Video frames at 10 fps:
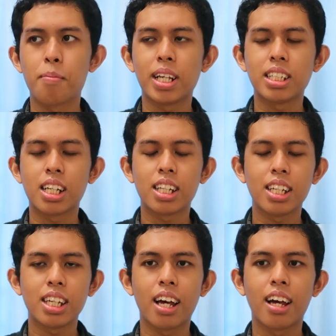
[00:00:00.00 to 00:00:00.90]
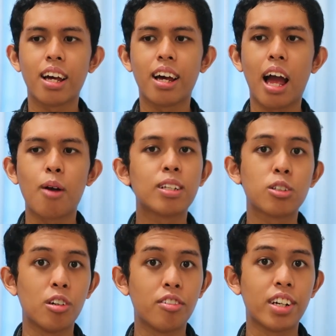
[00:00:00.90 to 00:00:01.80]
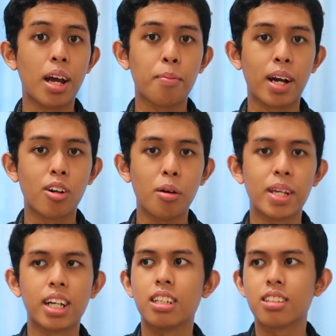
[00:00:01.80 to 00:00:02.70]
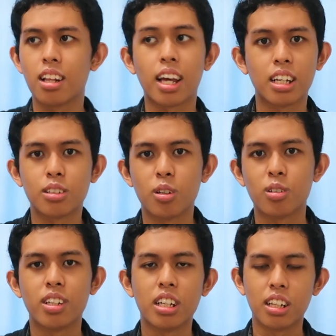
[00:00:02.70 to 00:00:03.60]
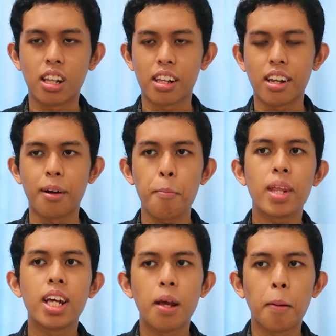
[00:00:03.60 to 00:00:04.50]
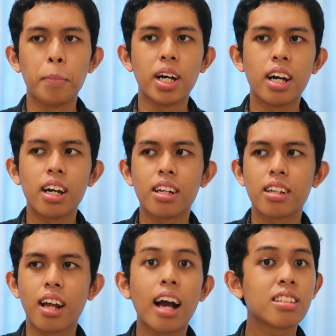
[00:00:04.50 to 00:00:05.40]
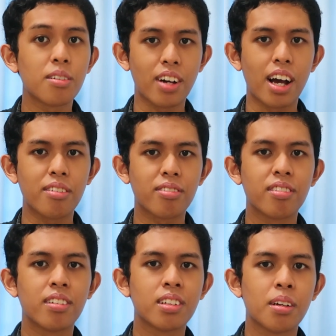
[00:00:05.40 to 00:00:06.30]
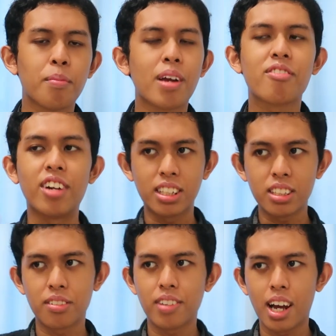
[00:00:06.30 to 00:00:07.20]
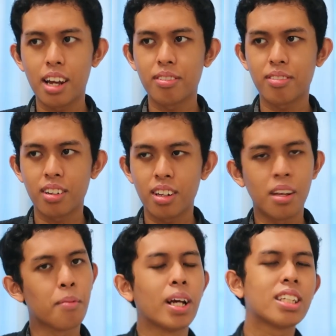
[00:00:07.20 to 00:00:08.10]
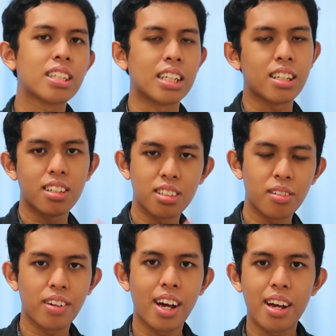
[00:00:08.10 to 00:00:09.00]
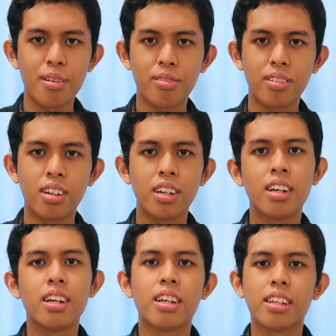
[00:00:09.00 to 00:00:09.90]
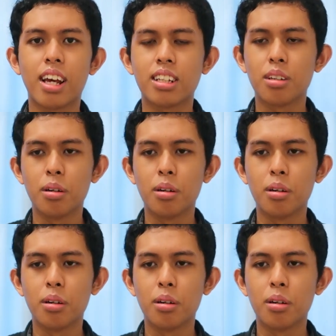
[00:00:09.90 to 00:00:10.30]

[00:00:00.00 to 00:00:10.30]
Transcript: basically, I was so afraid of Pago because, like I told you, there's nothing there. But I survived. My friends survived. My seniors survived. Yeah,